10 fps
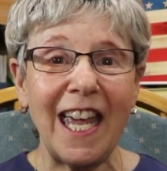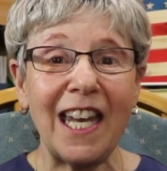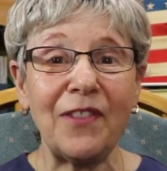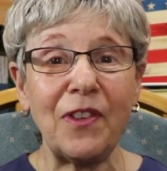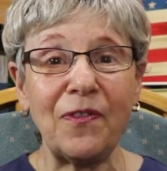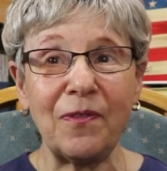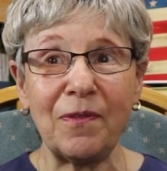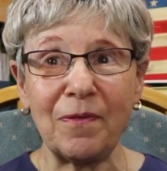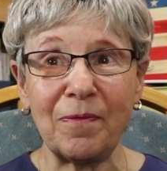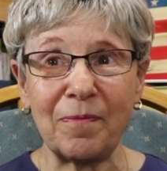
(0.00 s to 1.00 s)
And this he, new
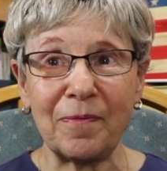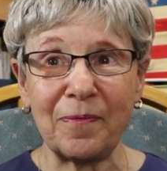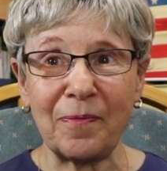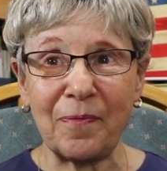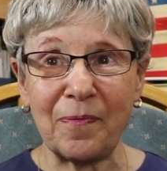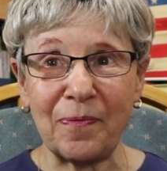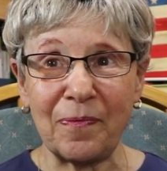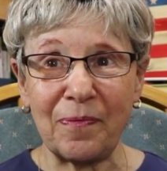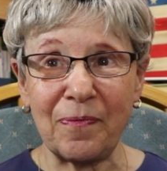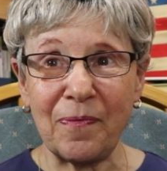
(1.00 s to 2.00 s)
one does not
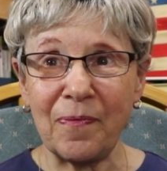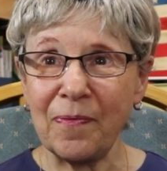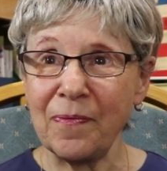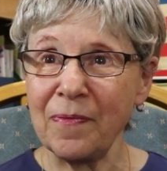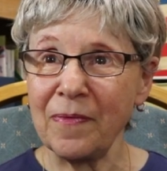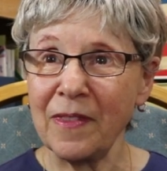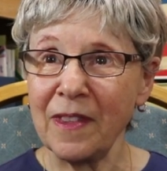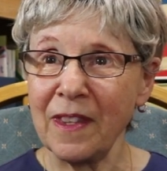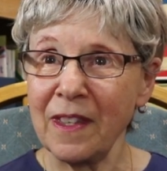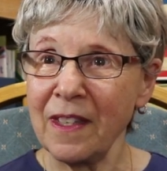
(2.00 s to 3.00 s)
work anywhere it's
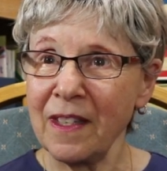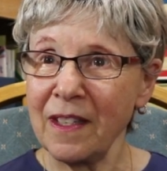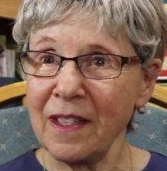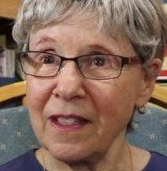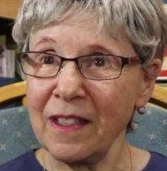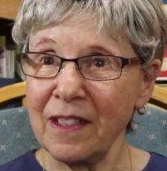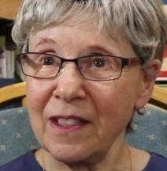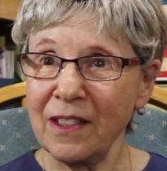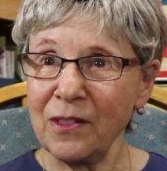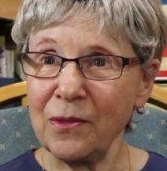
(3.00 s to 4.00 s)
near as well
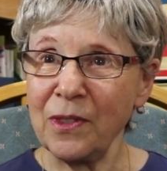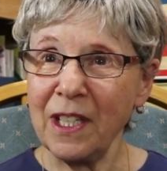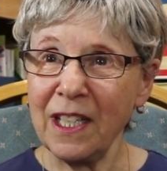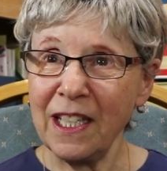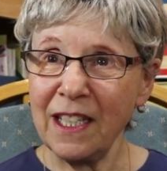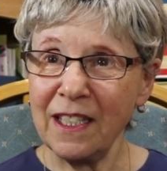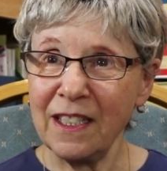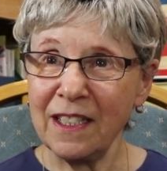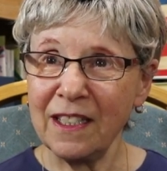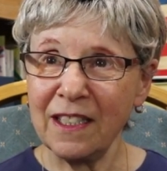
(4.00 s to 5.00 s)
as the old really?
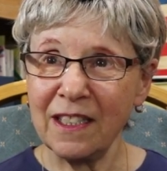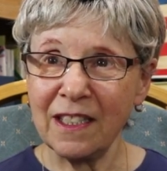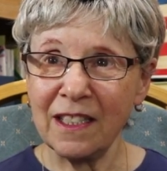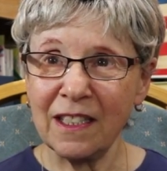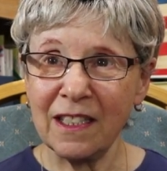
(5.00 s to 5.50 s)
one. Really? Oh yeah.